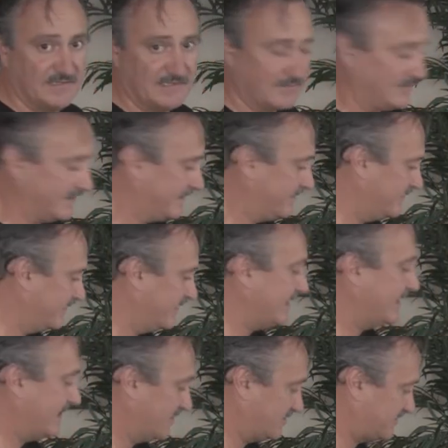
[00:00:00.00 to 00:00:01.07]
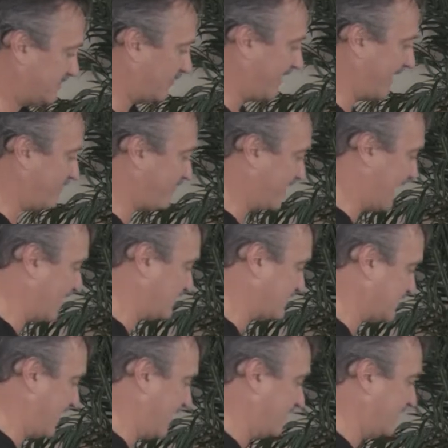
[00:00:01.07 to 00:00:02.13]
in Italy. Here's the grand piano
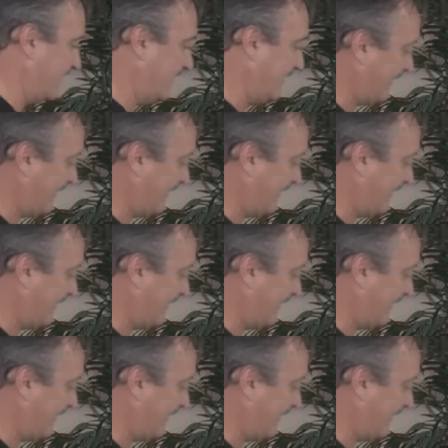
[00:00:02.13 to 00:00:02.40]
sound.